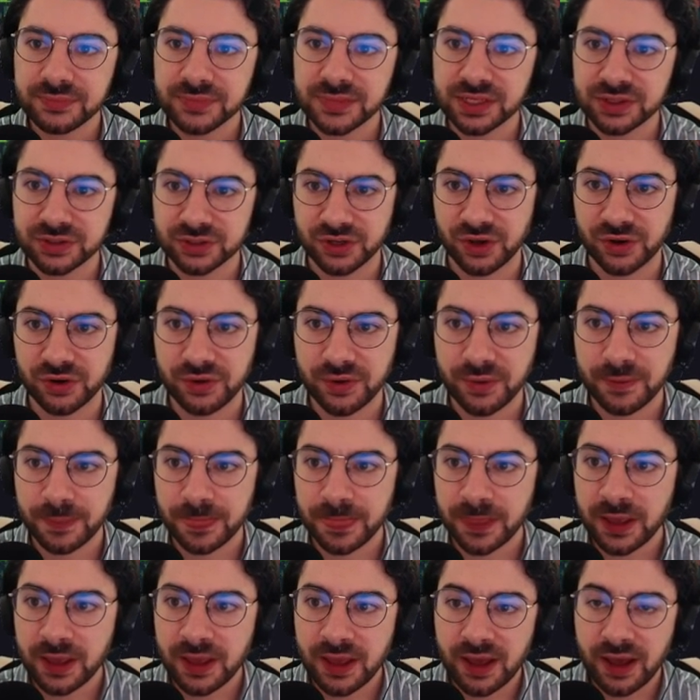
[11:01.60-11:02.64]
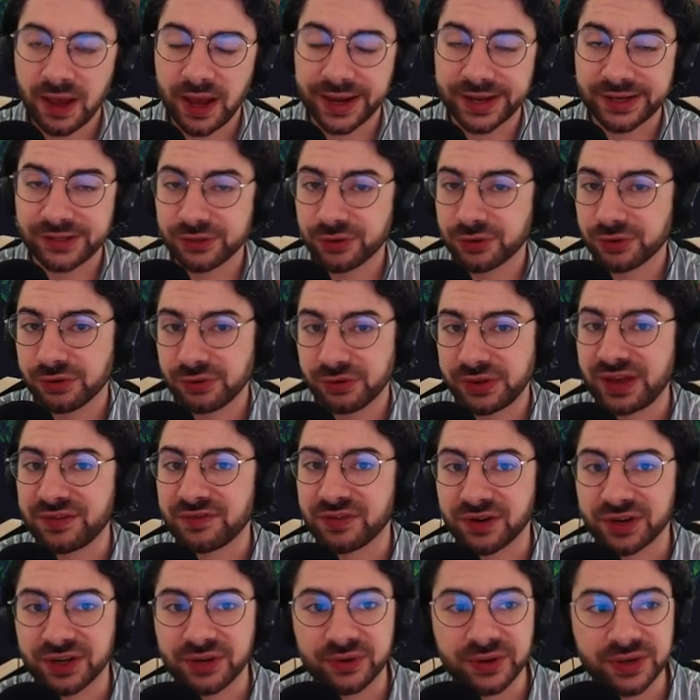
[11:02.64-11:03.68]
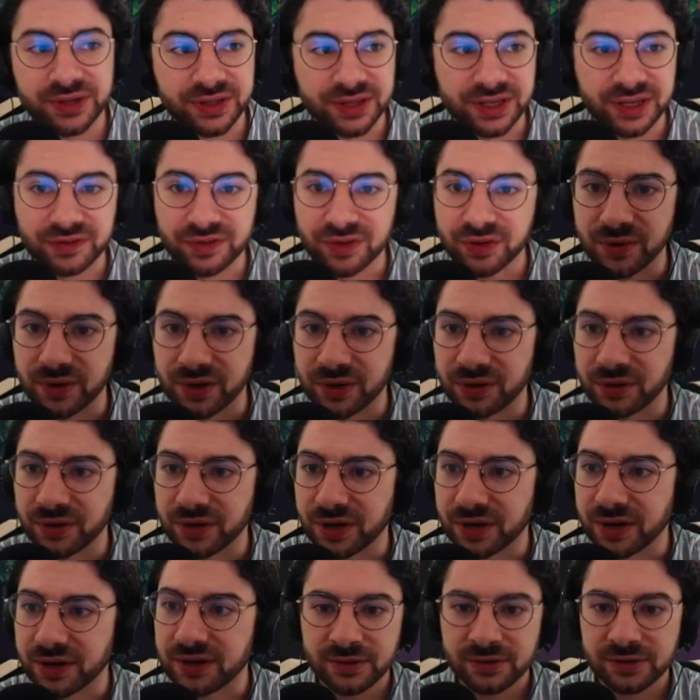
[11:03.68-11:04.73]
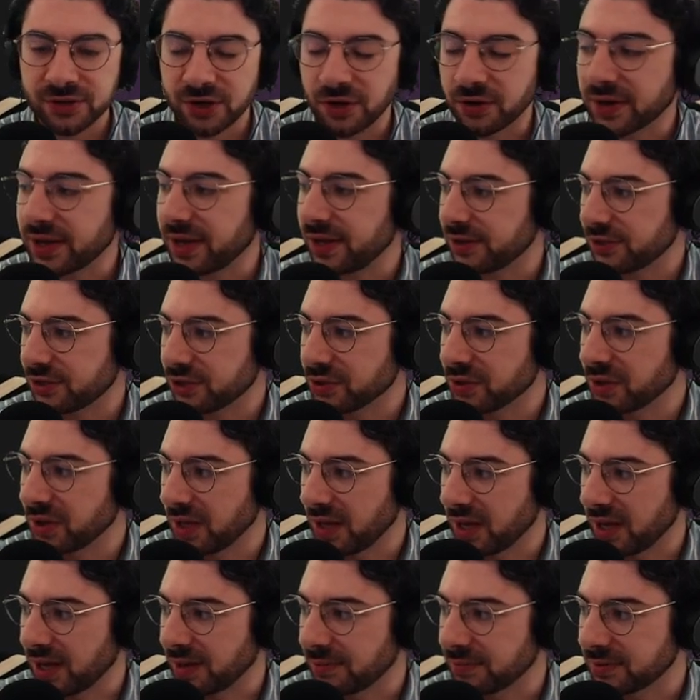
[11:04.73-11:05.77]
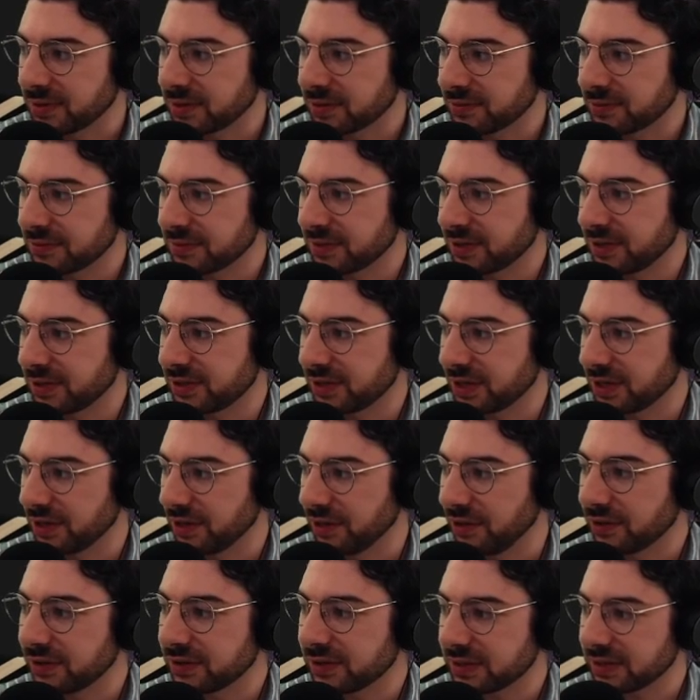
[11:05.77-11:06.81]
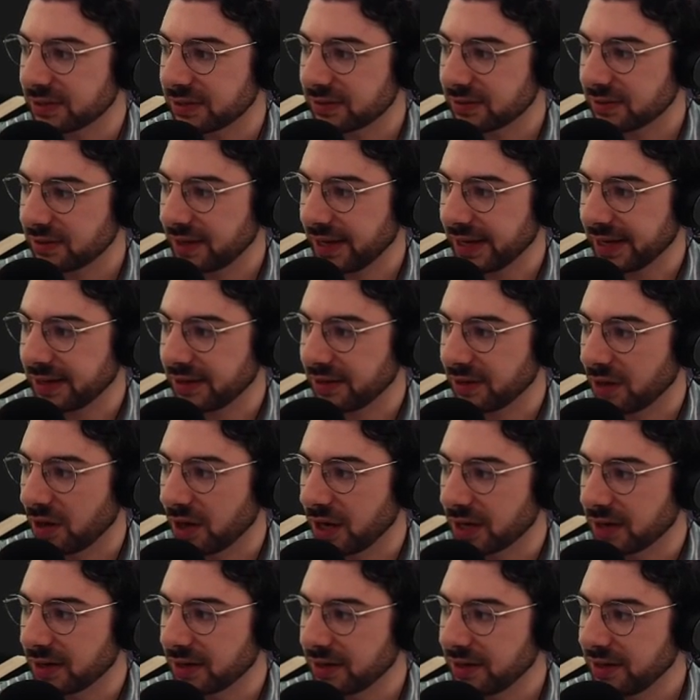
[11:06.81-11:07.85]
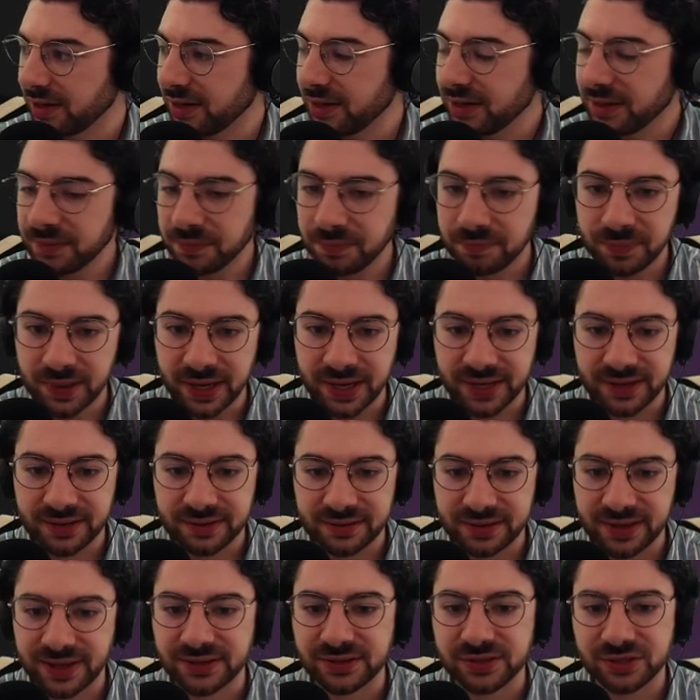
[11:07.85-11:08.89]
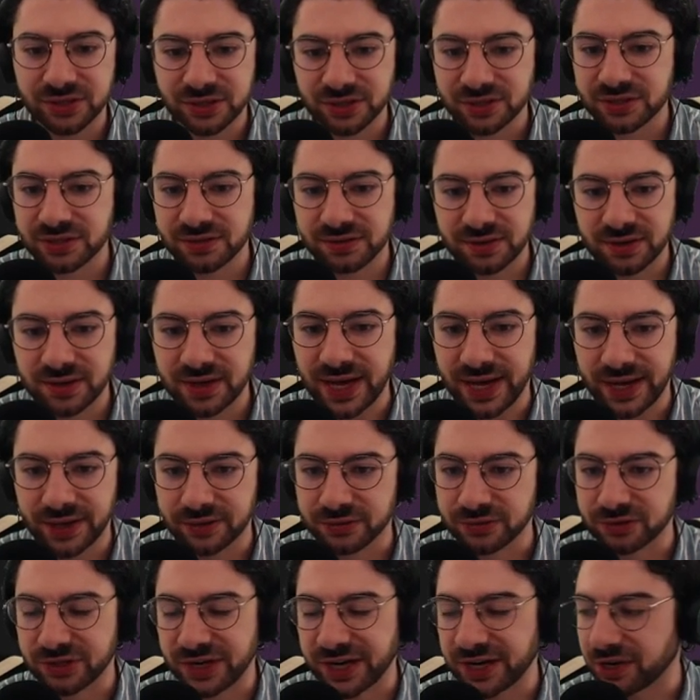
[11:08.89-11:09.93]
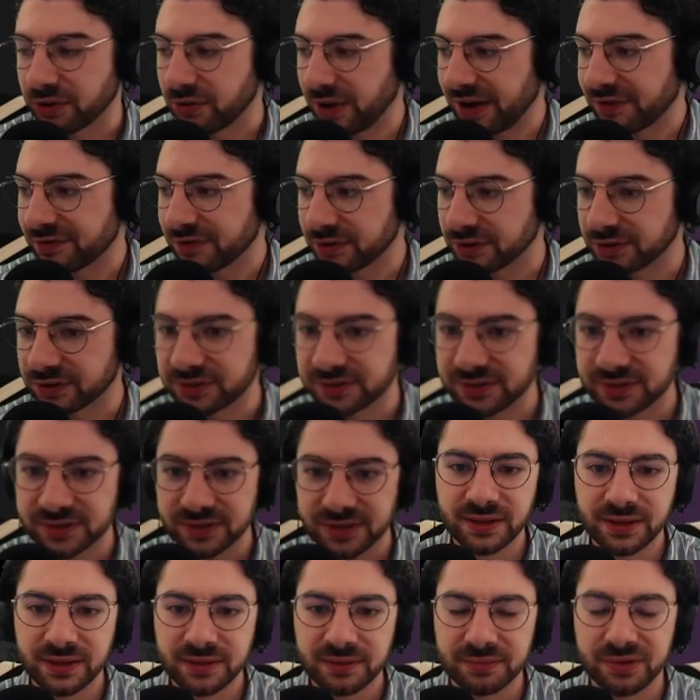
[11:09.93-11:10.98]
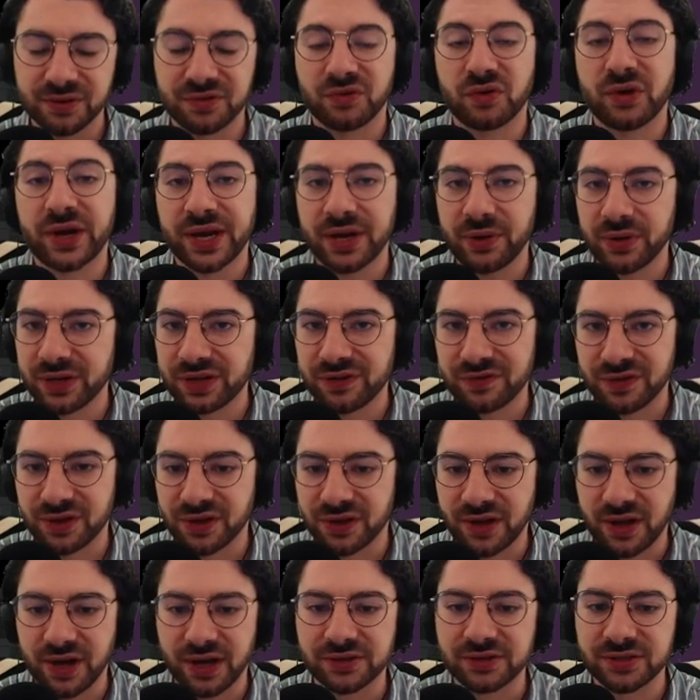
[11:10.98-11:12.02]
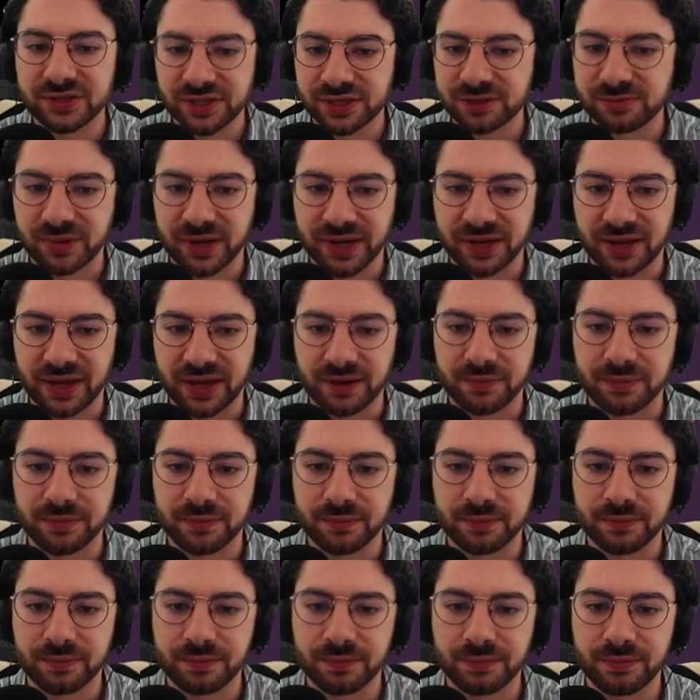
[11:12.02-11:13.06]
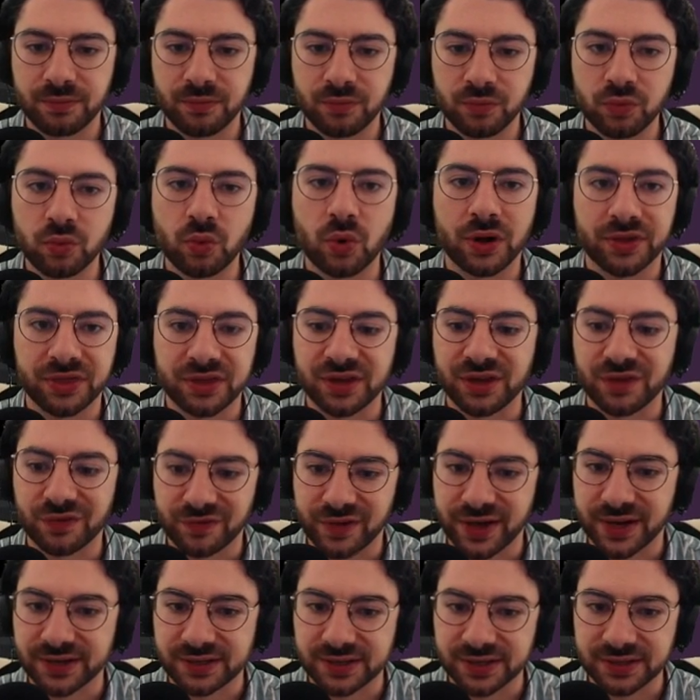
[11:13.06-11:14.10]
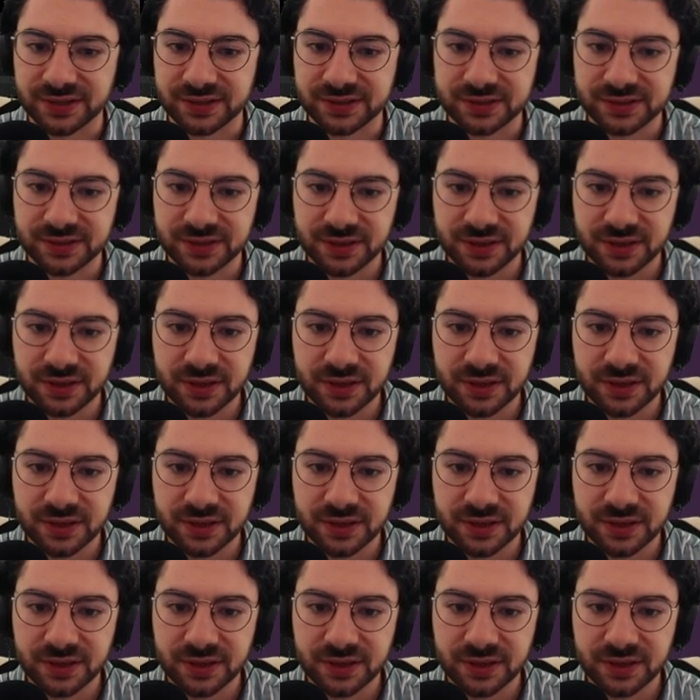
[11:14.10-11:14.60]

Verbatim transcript: So I can talk through that very quickly if you want to look at it. Don't get too alarmed because it looks like a lot, but that's just how Shader Graph looks. Before I go any further, I'll just explain like what the effect is.